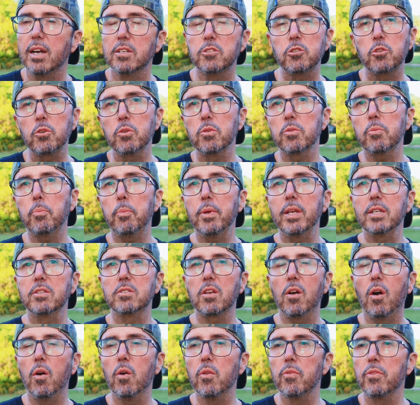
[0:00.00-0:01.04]
Truth be
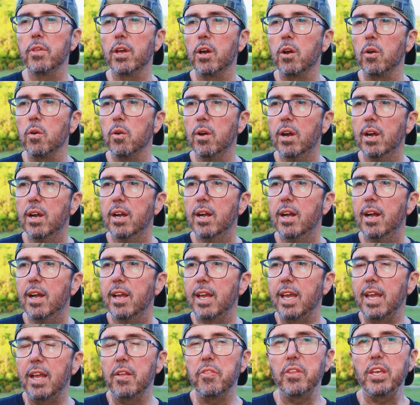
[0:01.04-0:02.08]
told though,
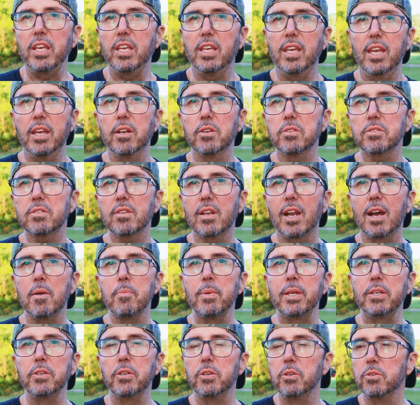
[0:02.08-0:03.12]
in the years that I've
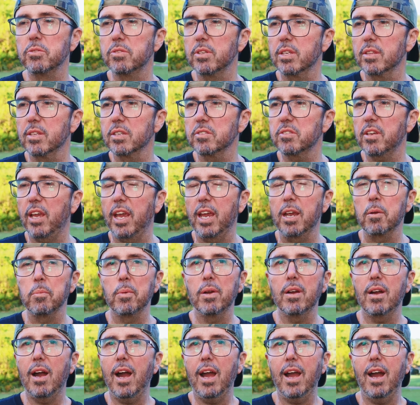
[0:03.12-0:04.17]
been using this
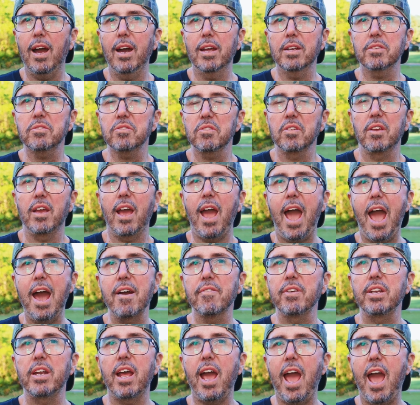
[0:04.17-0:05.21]
camera, I honestly
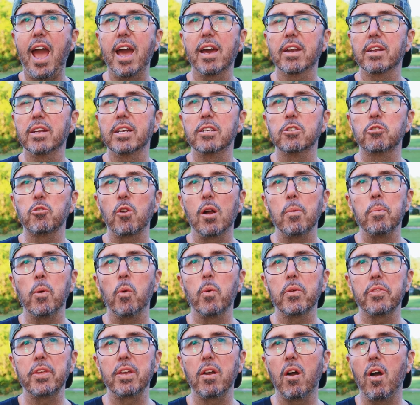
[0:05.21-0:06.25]
haven't had any trouble
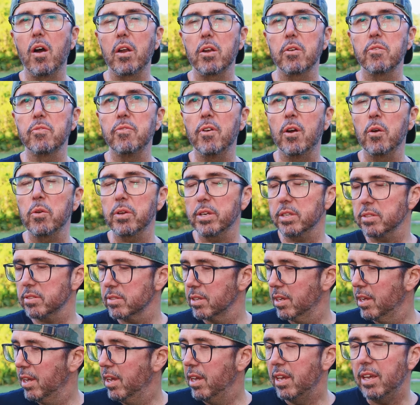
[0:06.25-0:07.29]
with the autofocus.
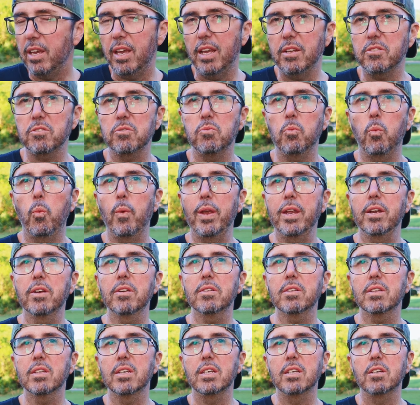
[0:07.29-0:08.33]
It's
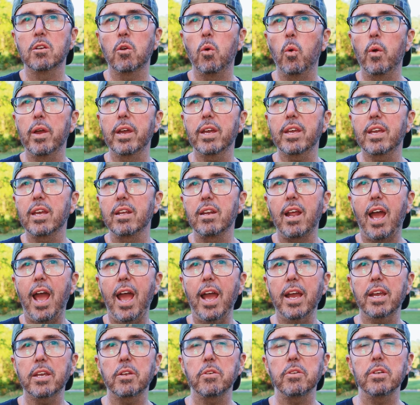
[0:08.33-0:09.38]
weirdly quick and
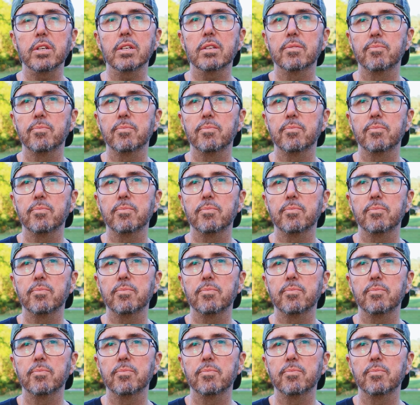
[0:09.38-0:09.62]
accurate.